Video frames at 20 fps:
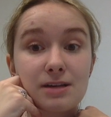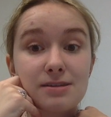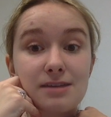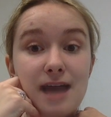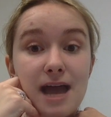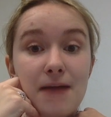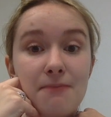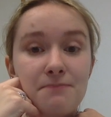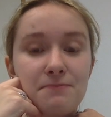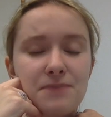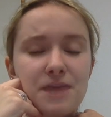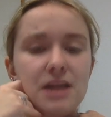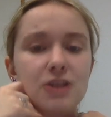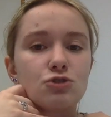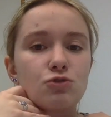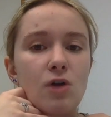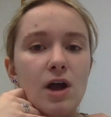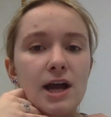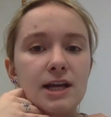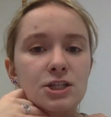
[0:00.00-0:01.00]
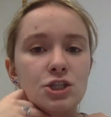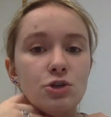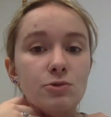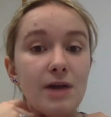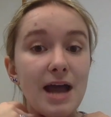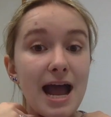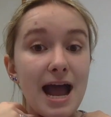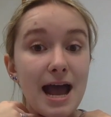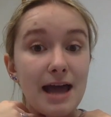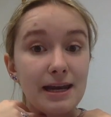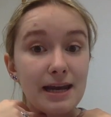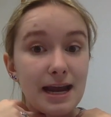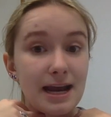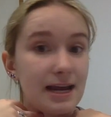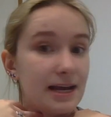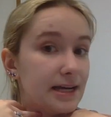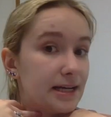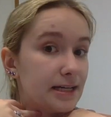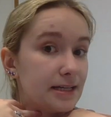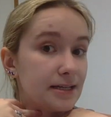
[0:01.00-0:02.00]
is that they tried to add
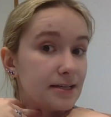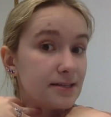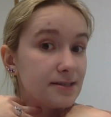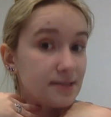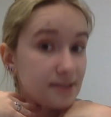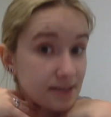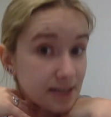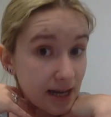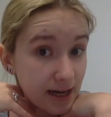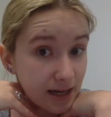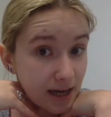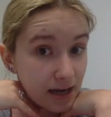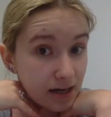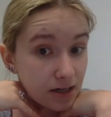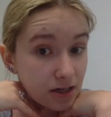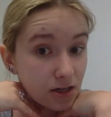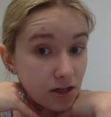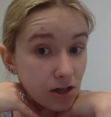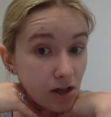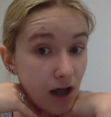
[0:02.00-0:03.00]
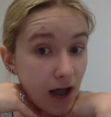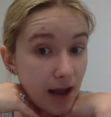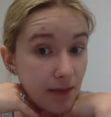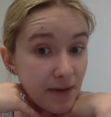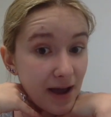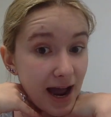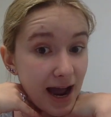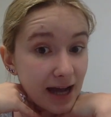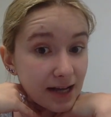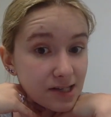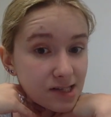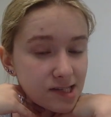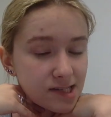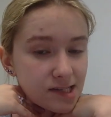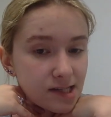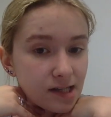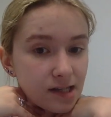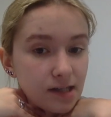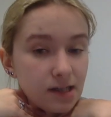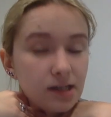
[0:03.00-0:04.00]
a second
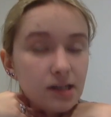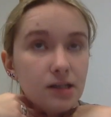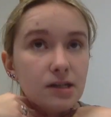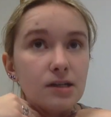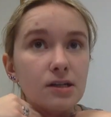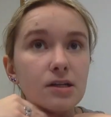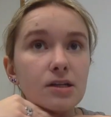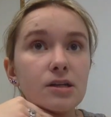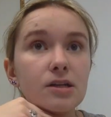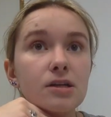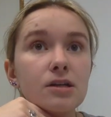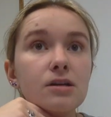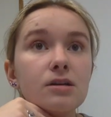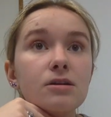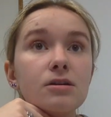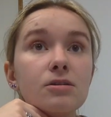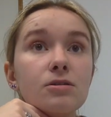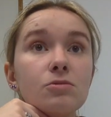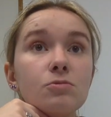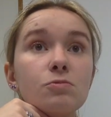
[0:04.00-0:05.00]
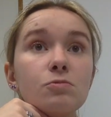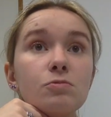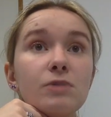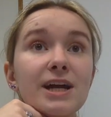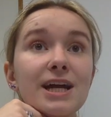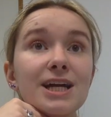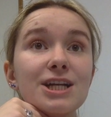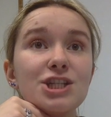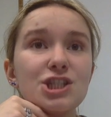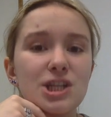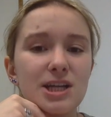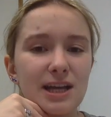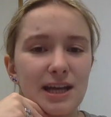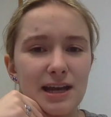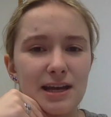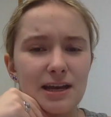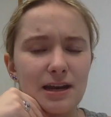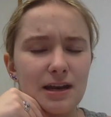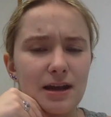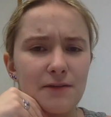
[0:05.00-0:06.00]
climax, which
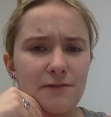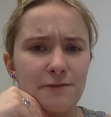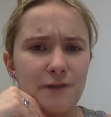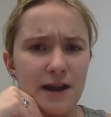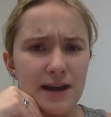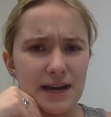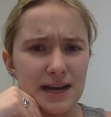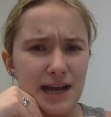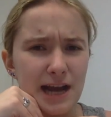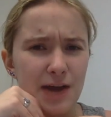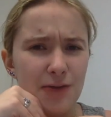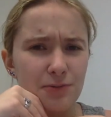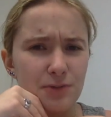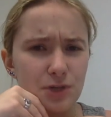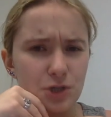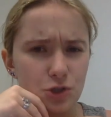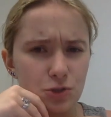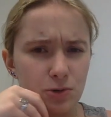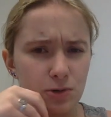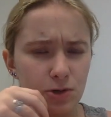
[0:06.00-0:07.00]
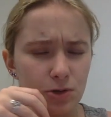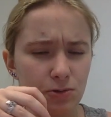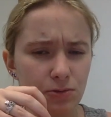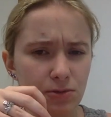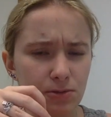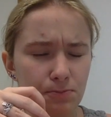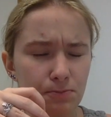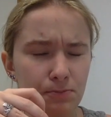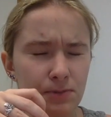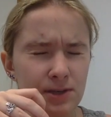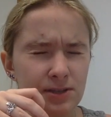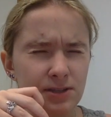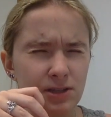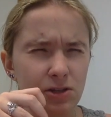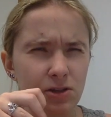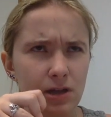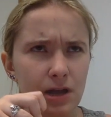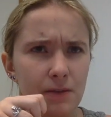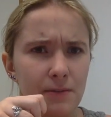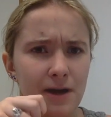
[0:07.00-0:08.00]
ended up finding out the truth
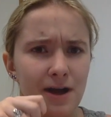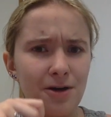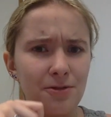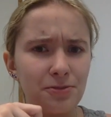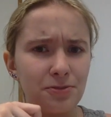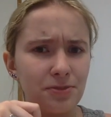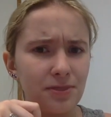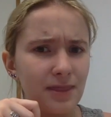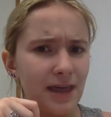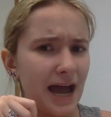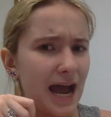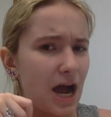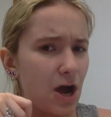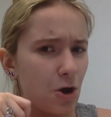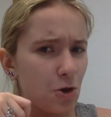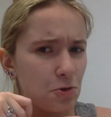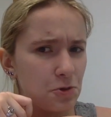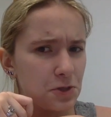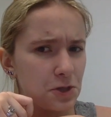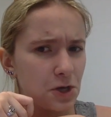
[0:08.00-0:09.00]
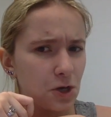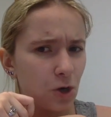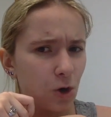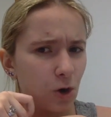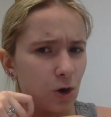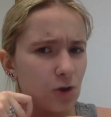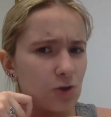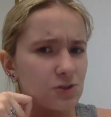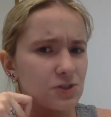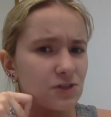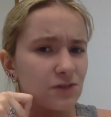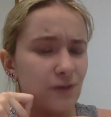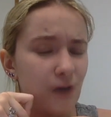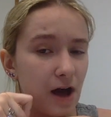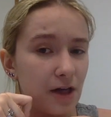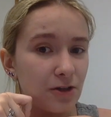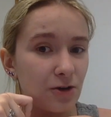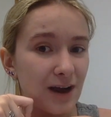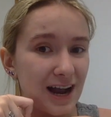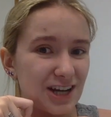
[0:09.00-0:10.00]
basically about how the girl's
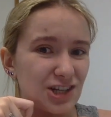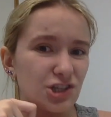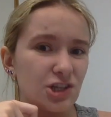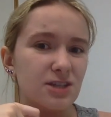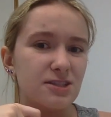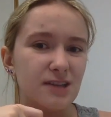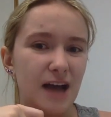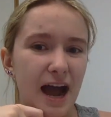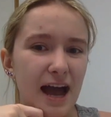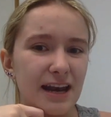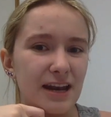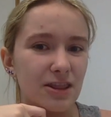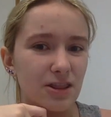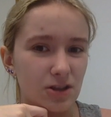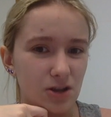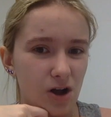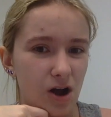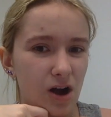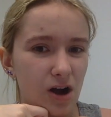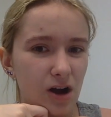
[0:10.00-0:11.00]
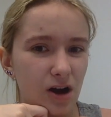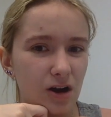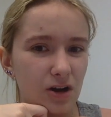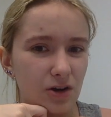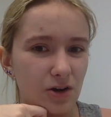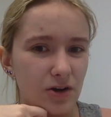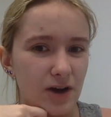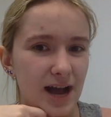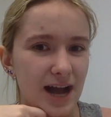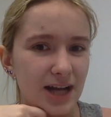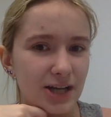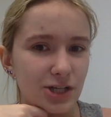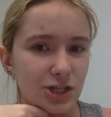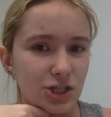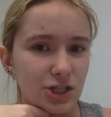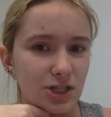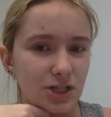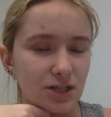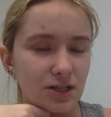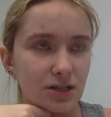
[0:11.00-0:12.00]
father actually died in the car
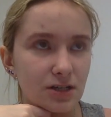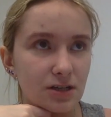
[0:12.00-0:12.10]
crash.